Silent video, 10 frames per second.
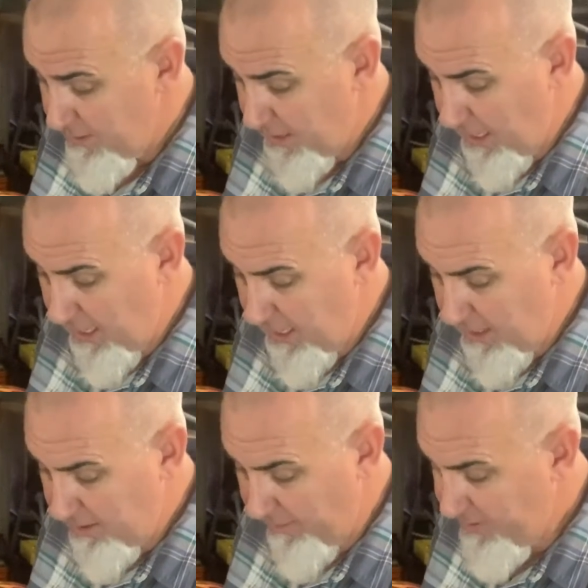
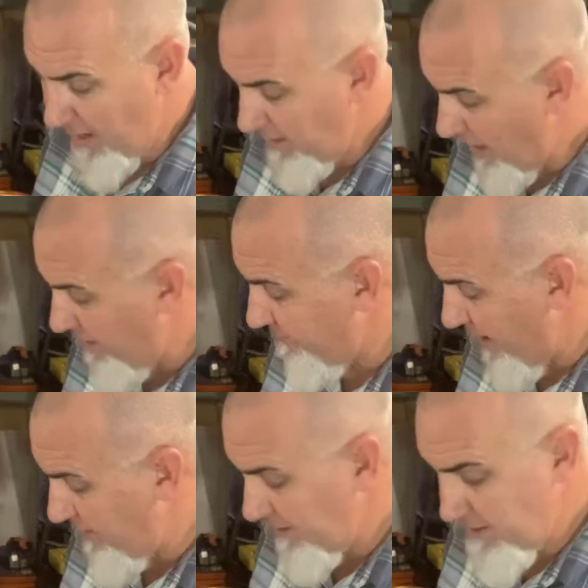And I've got a lot of
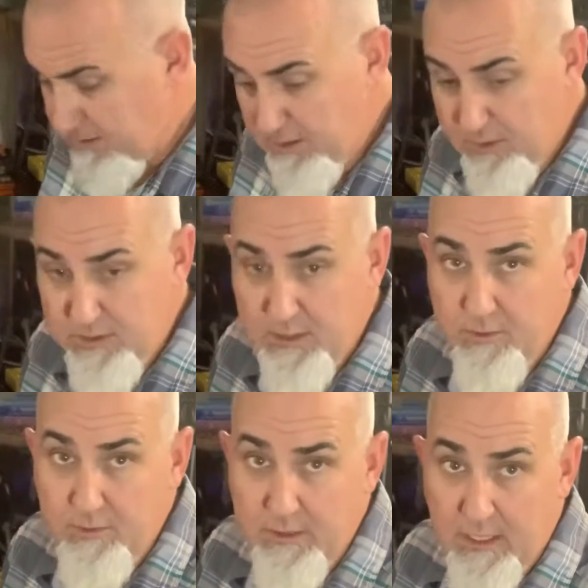filing to do
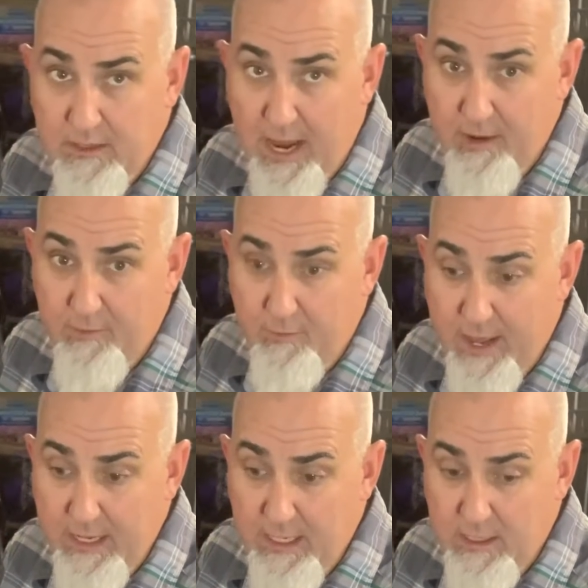to get that
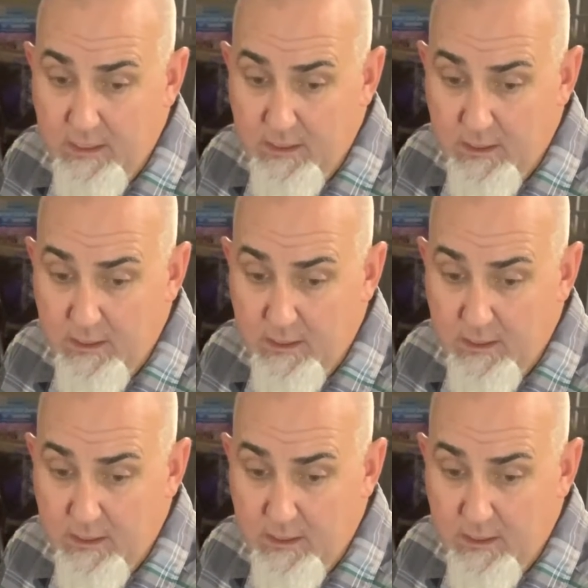ready